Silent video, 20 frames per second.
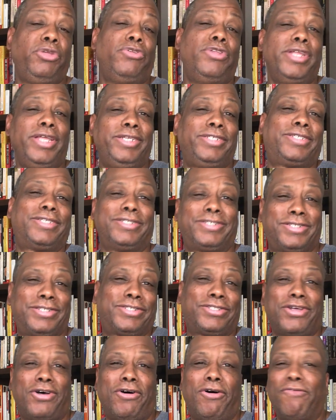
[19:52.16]
you need to
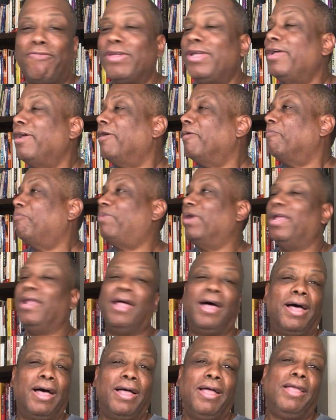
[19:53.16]
dissolve. But
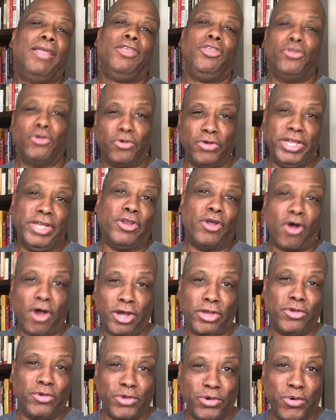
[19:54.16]
uh, you don't need to
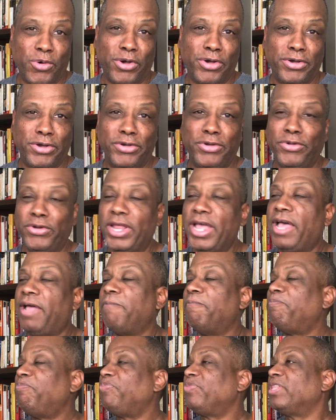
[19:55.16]
argue in order to do
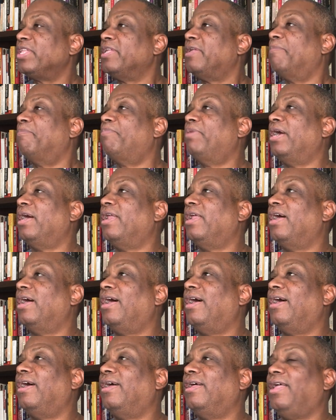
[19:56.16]
that. But
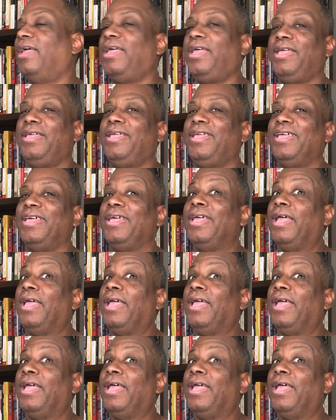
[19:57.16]
uh,